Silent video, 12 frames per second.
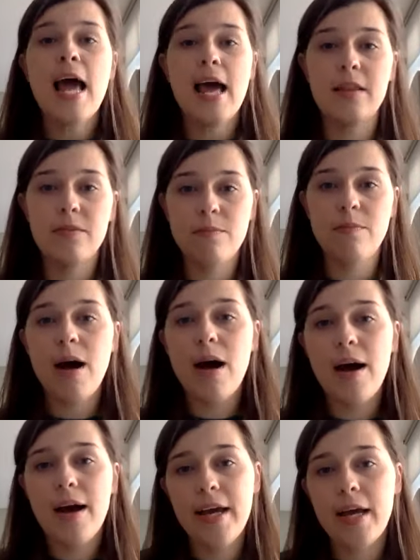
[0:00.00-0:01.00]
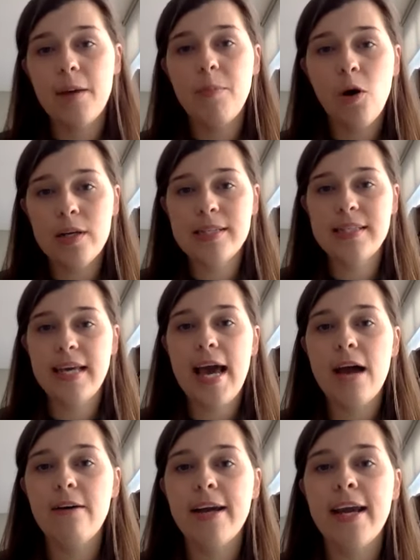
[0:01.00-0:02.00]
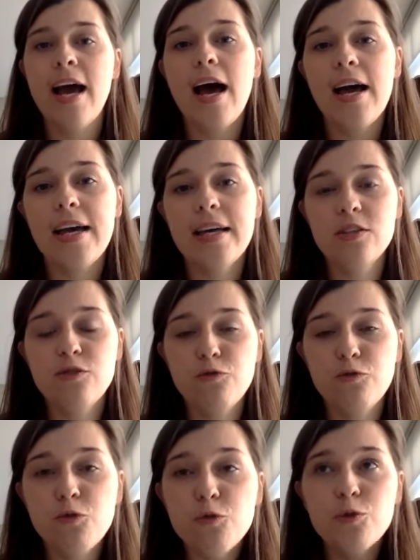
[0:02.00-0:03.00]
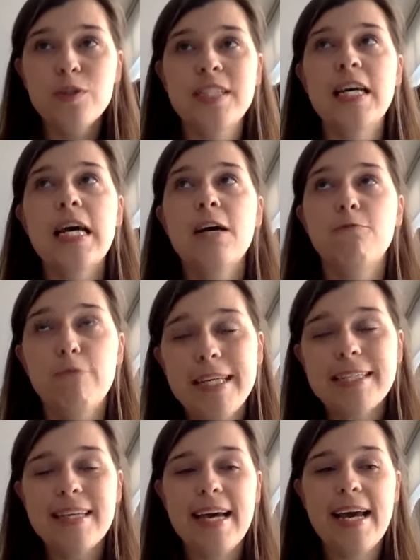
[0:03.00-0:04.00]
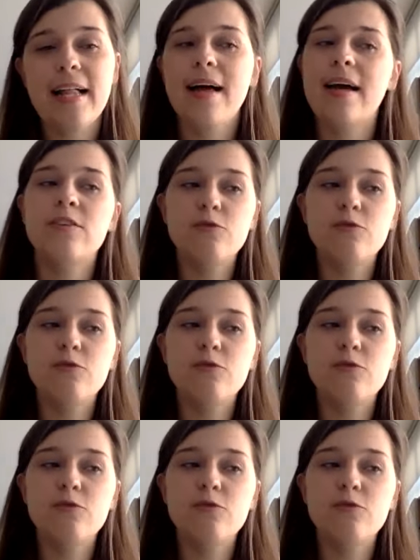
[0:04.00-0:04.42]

and my policy area is food, retail, and